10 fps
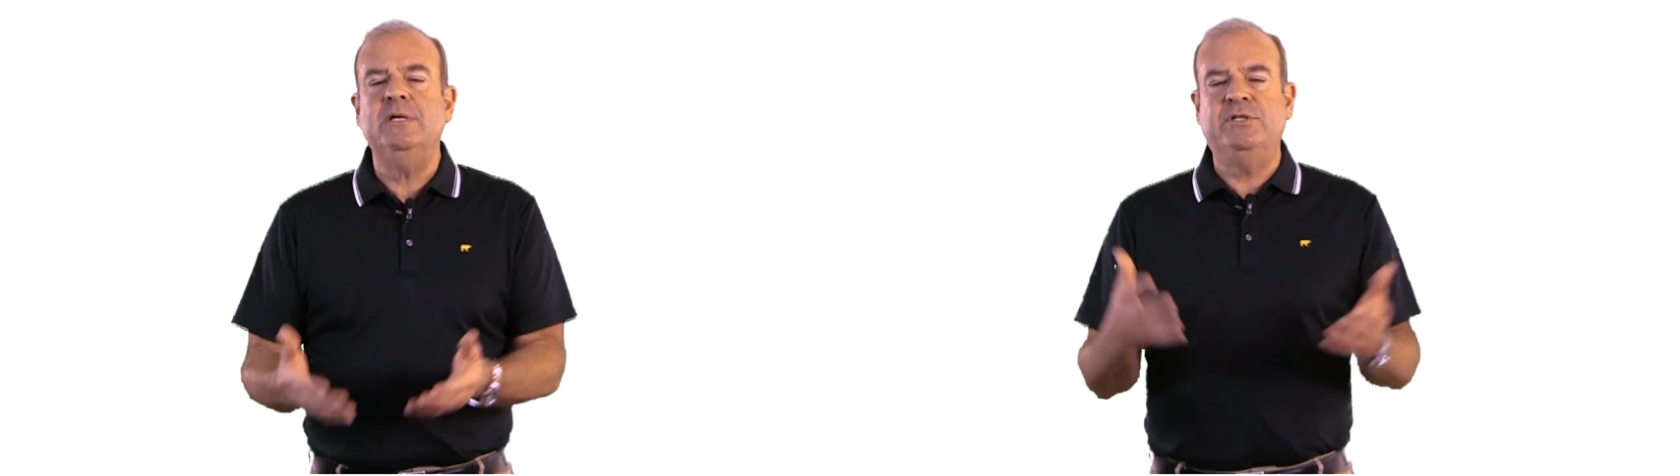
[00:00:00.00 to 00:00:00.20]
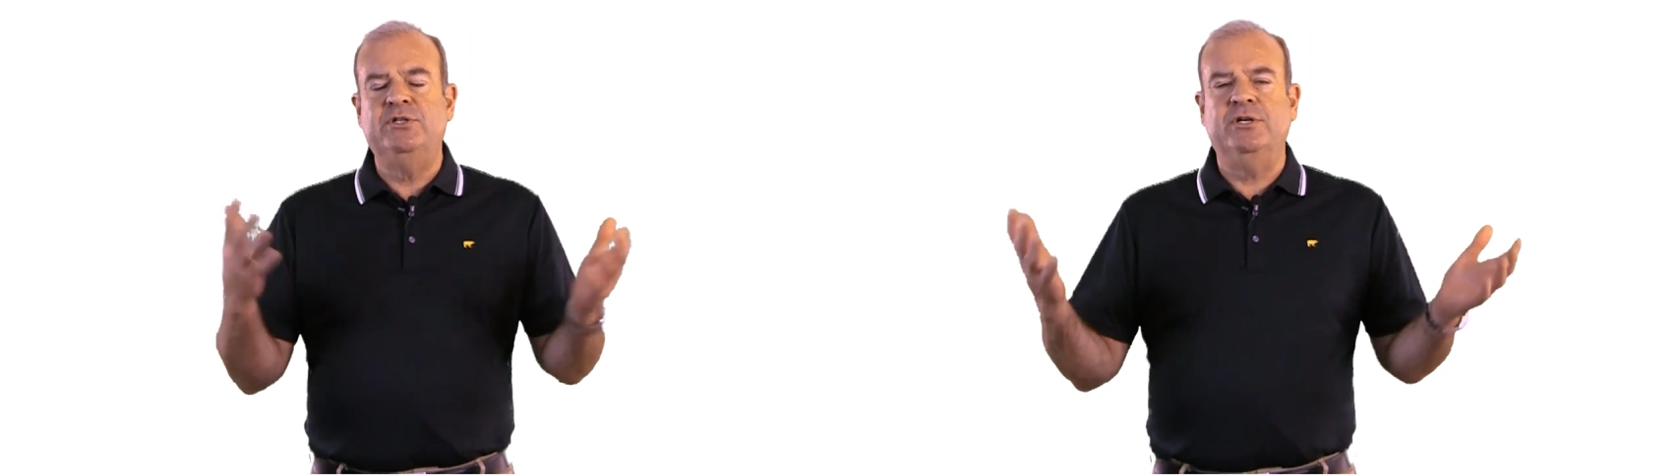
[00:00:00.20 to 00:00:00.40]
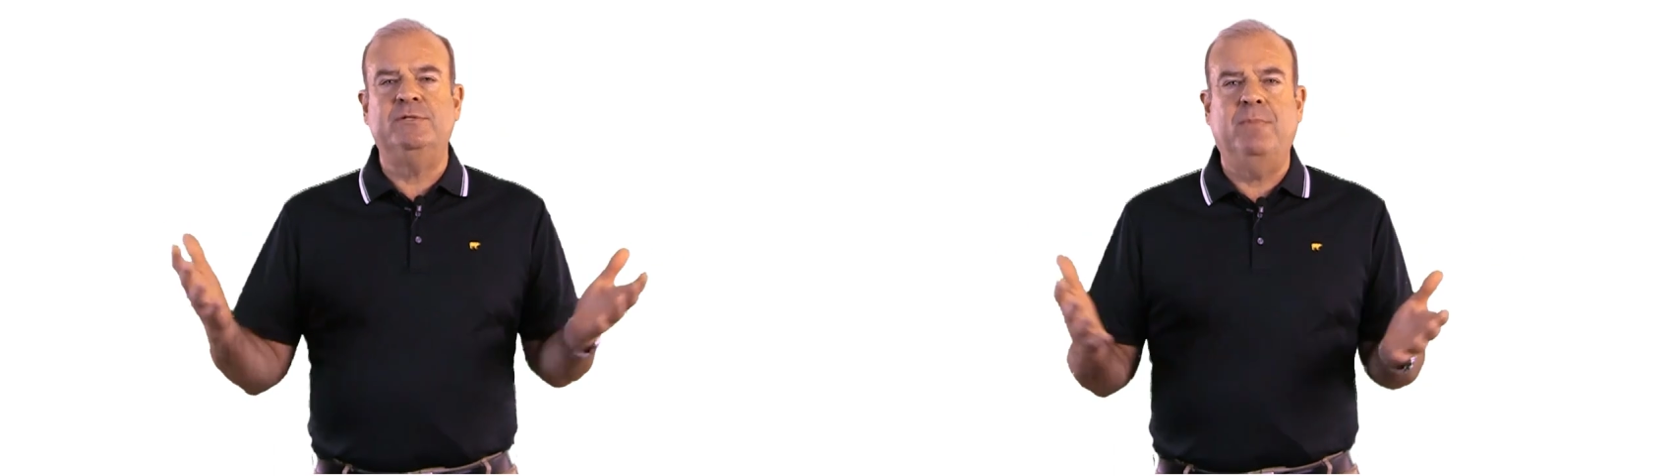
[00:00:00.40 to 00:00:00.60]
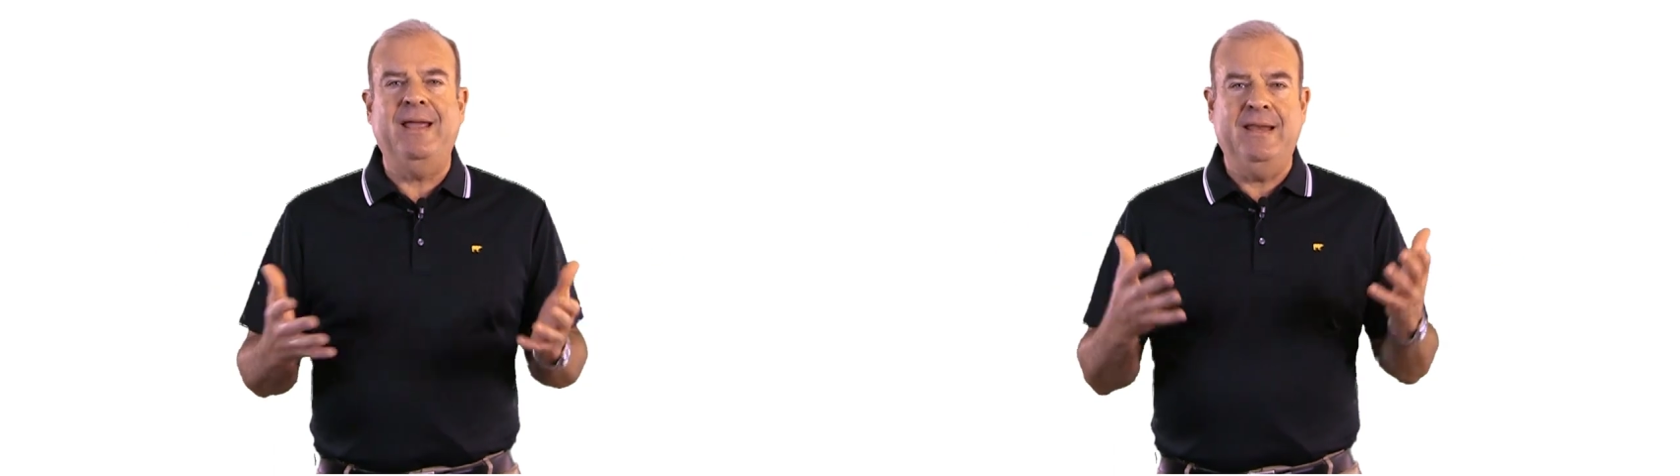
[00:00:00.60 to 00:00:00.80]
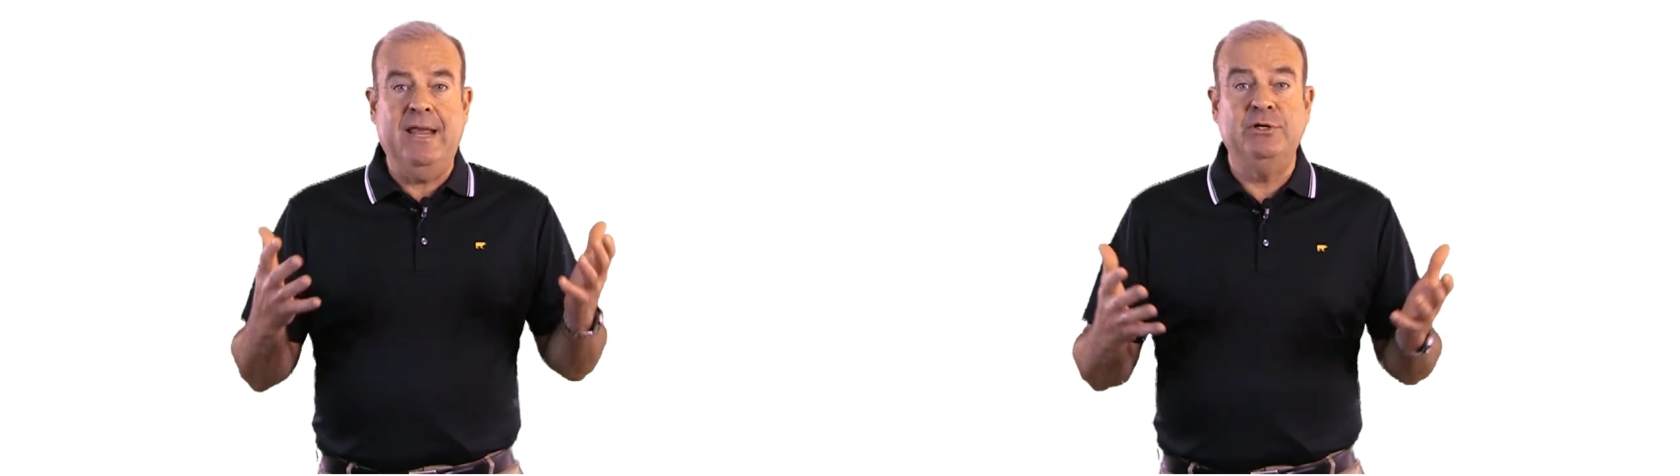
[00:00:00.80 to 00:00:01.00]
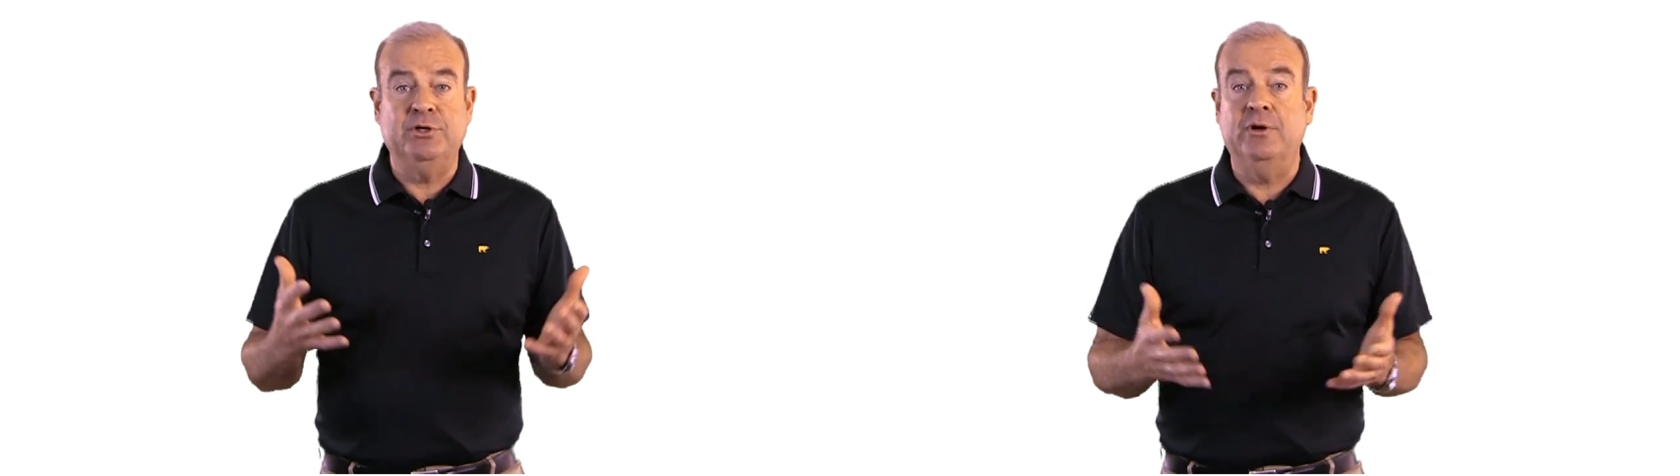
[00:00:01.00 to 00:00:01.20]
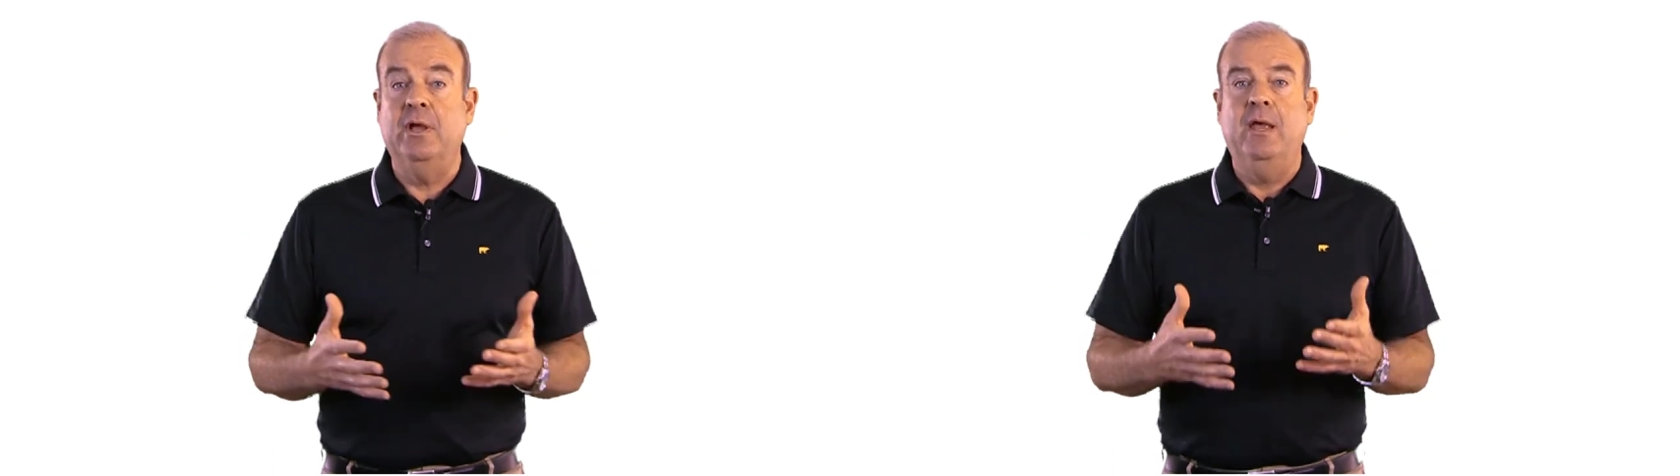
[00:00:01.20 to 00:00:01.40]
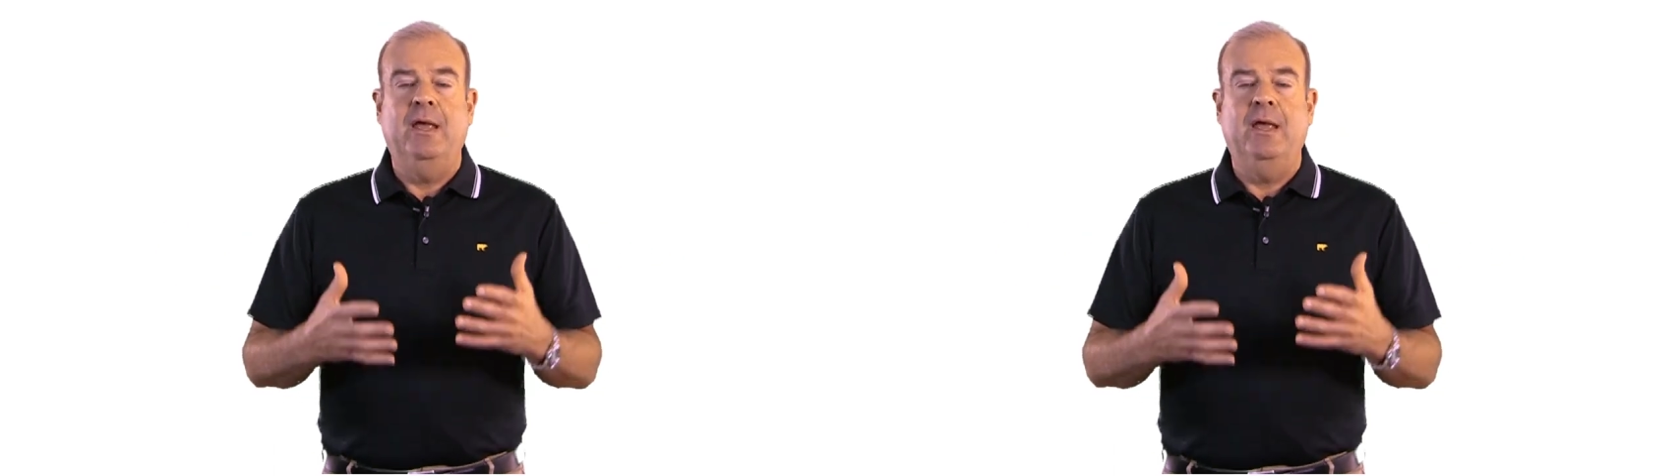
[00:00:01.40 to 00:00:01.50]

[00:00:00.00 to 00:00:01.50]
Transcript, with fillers: it's just by nature